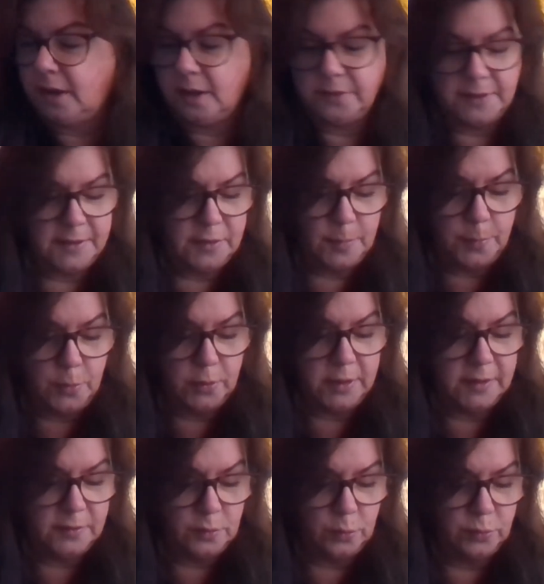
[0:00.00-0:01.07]
think the book
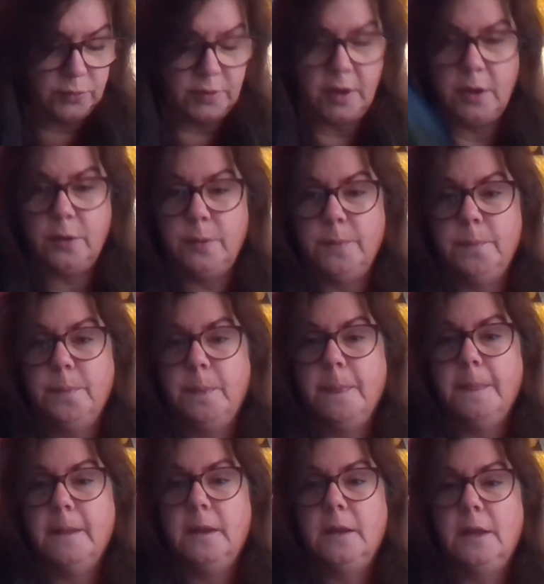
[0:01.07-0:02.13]
is also
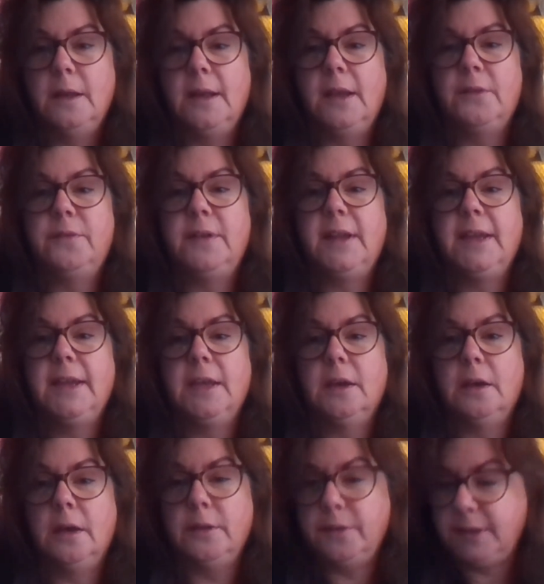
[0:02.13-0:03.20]
lovely.
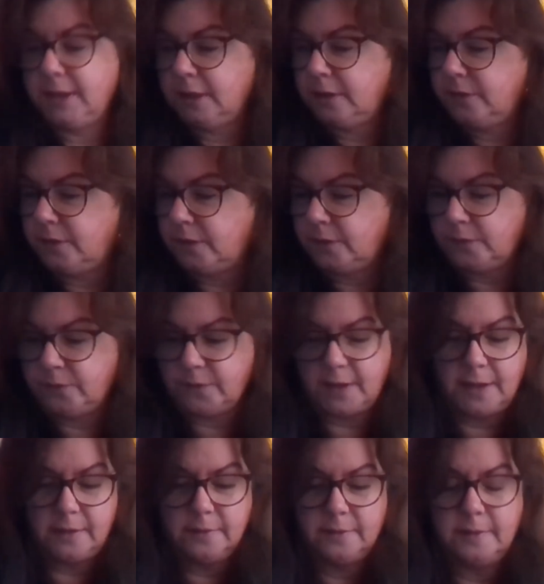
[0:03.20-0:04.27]
I think that the
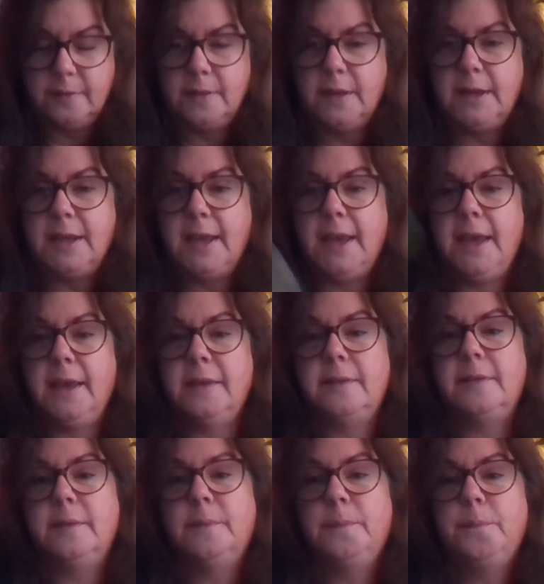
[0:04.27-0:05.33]
fact that it
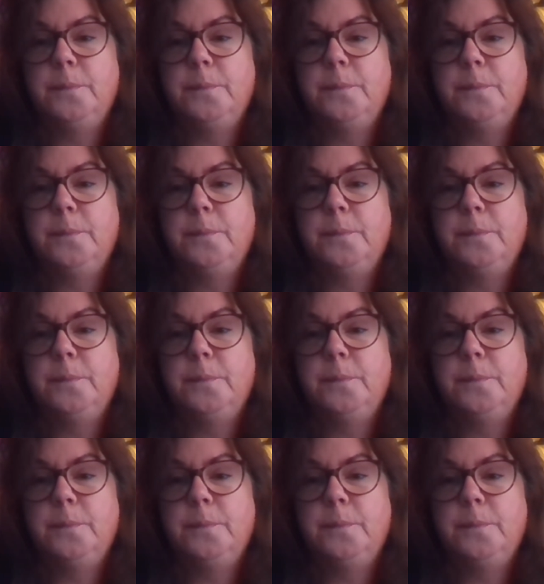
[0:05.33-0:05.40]
has